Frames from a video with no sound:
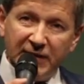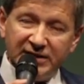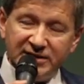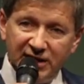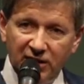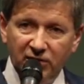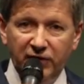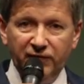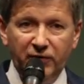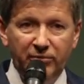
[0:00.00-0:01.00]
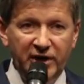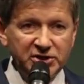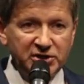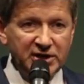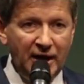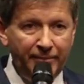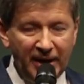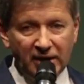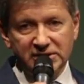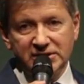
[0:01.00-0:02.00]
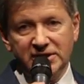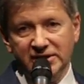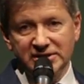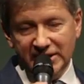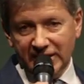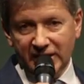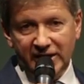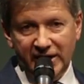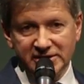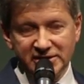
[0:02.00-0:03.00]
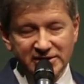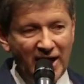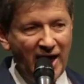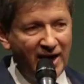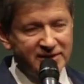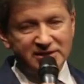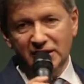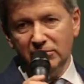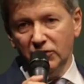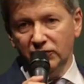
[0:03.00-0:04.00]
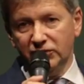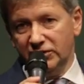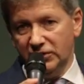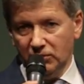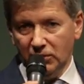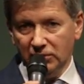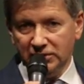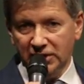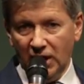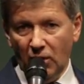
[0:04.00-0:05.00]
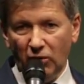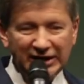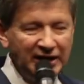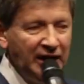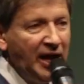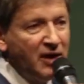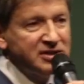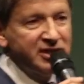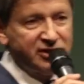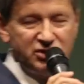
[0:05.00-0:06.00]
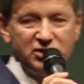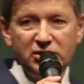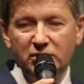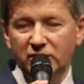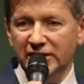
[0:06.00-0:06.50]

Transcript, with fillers: set of information about Zika cases as they move through the world. What it allows us to do